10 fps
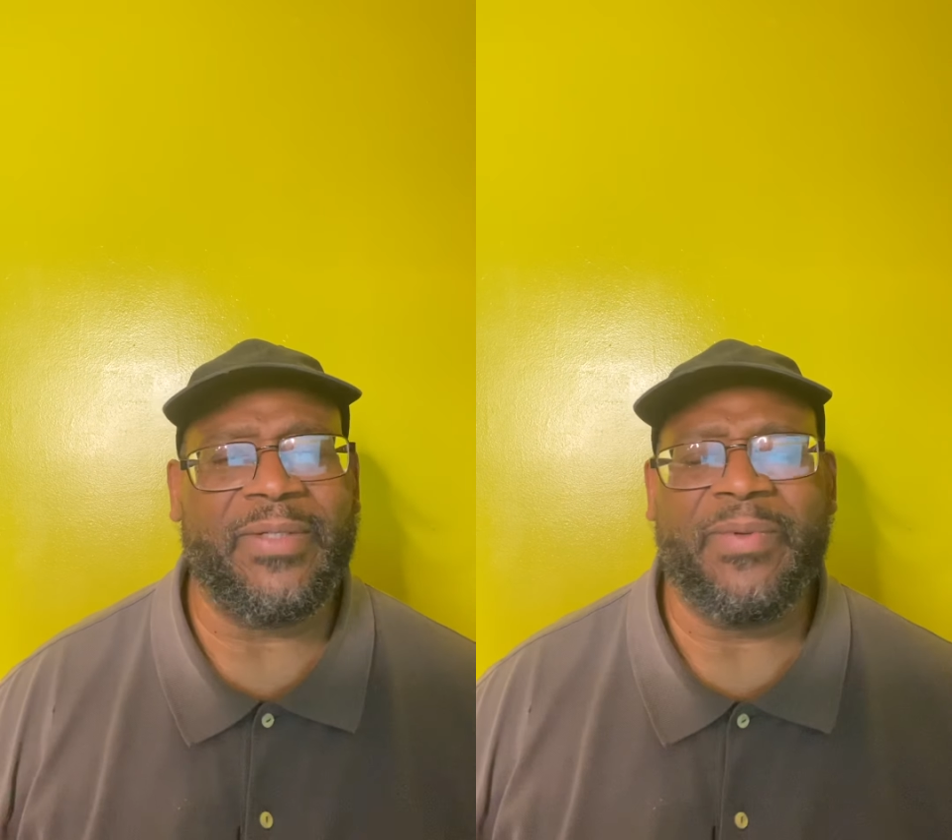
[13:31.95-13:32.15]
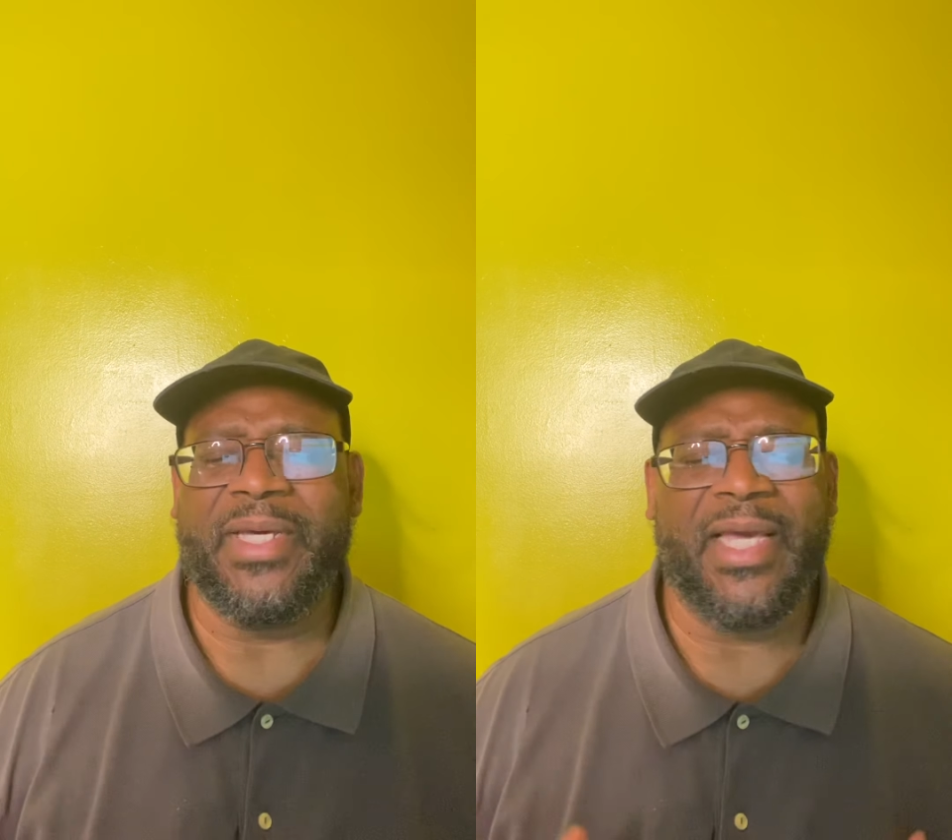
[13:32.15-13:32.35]

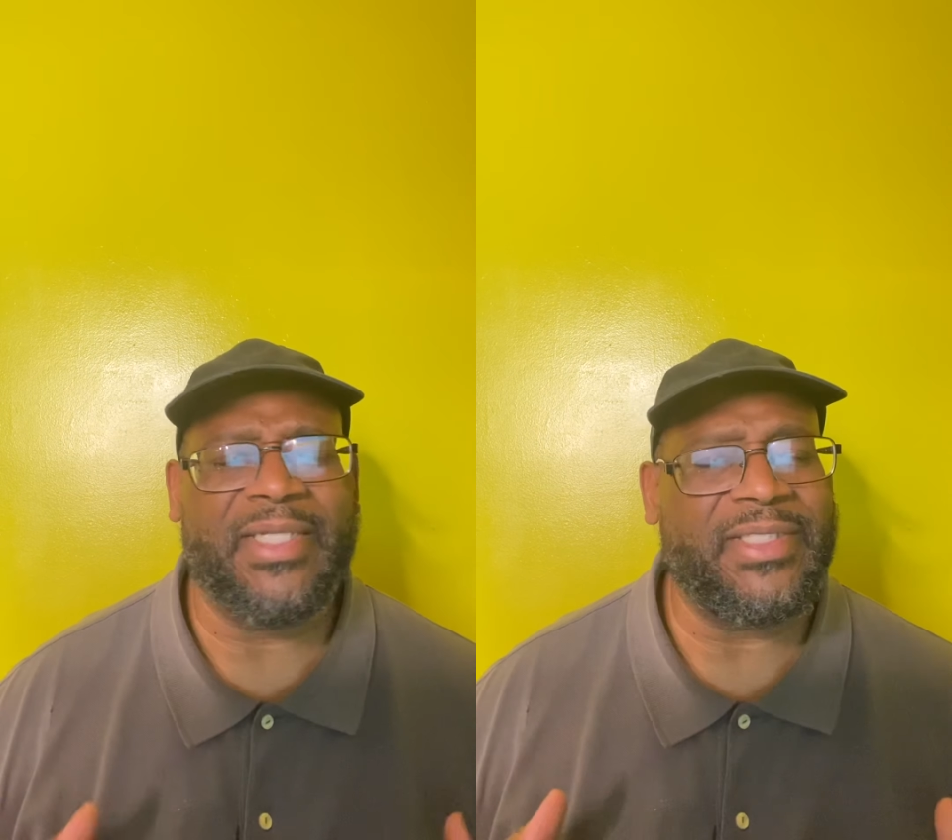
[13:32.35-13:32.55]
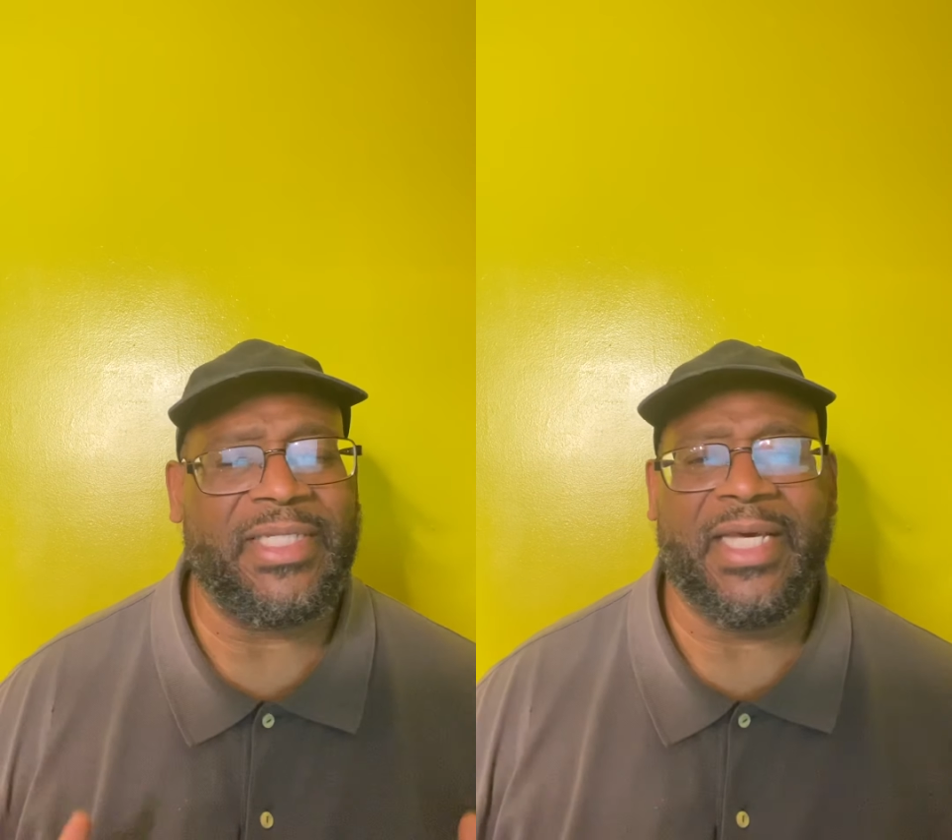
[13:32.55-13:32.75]
We can't
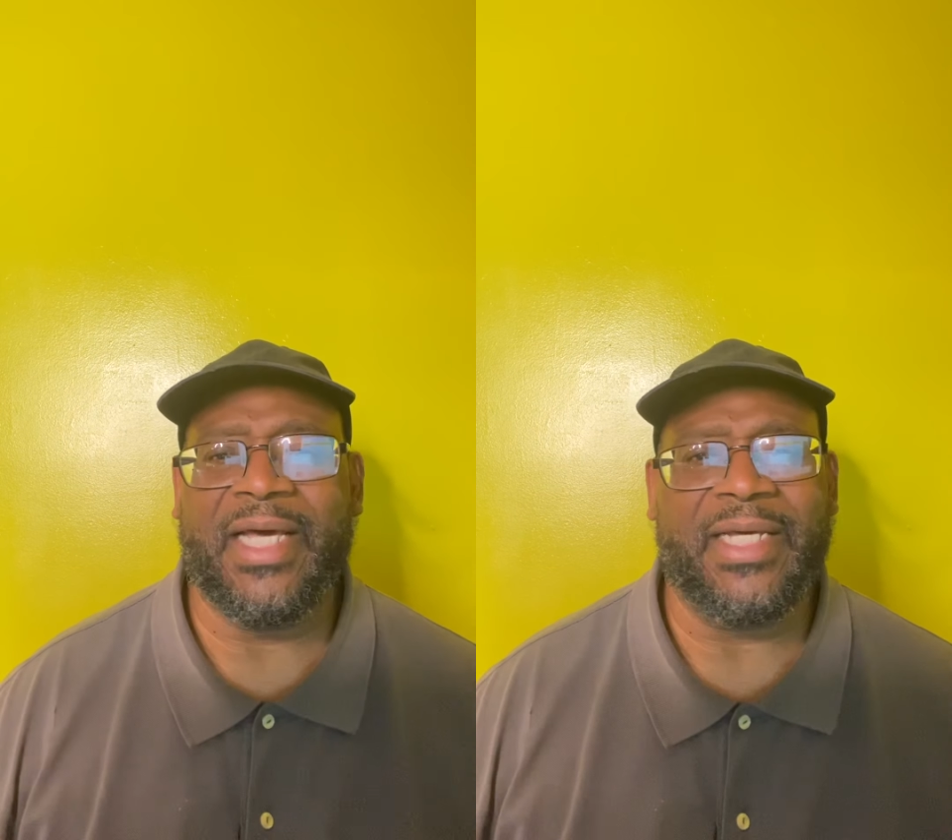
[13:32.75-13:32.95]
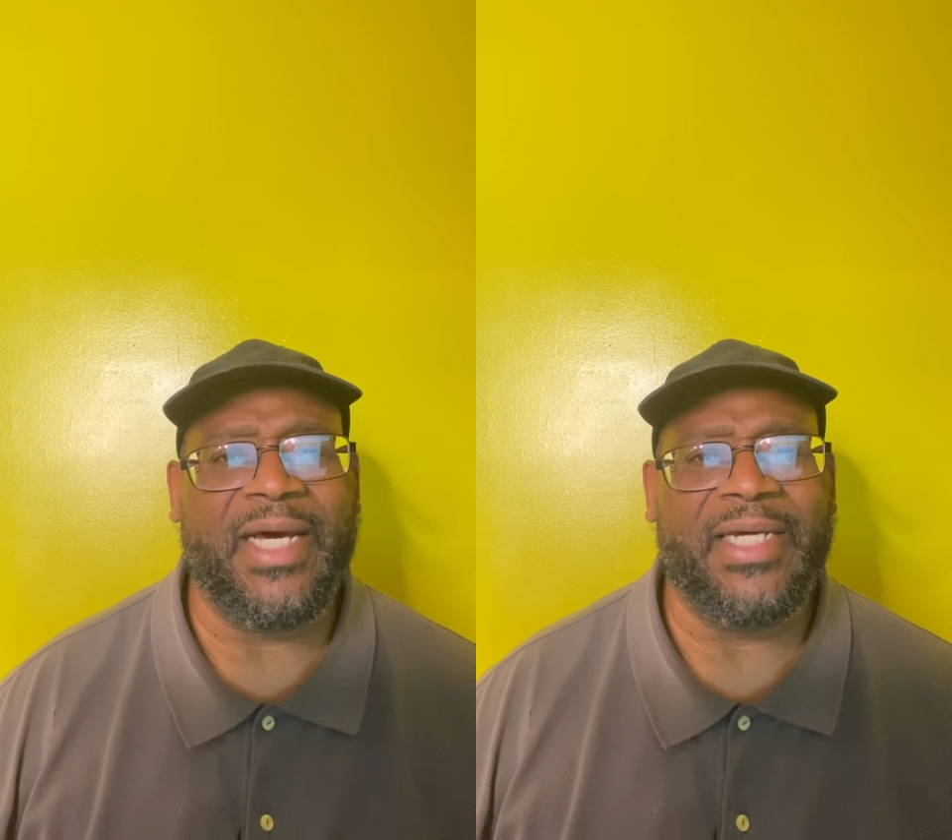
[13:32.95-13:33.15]
see
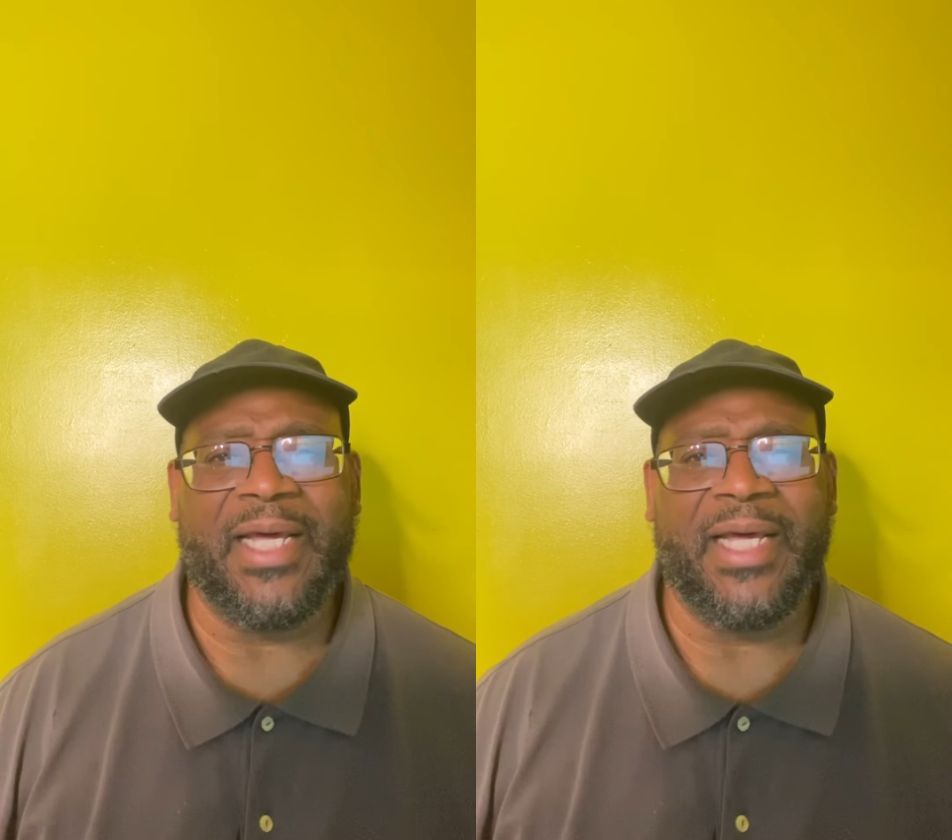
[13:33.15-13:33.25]
how God,